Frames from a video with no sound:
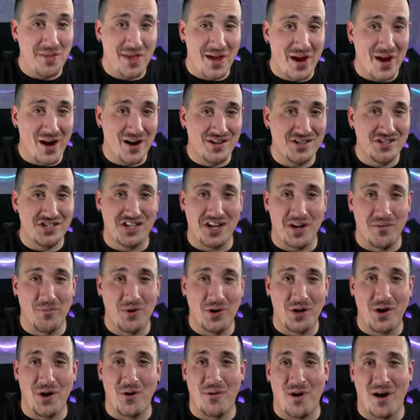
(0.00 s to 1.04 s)
there, Jim
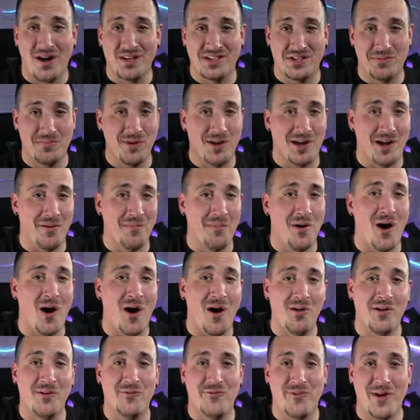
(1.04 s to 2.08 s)
would go on to become a
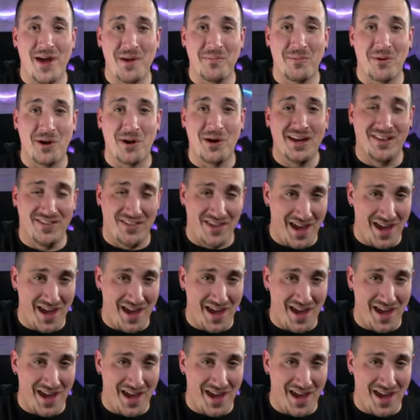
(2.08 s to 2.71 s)
Hall of Famer in the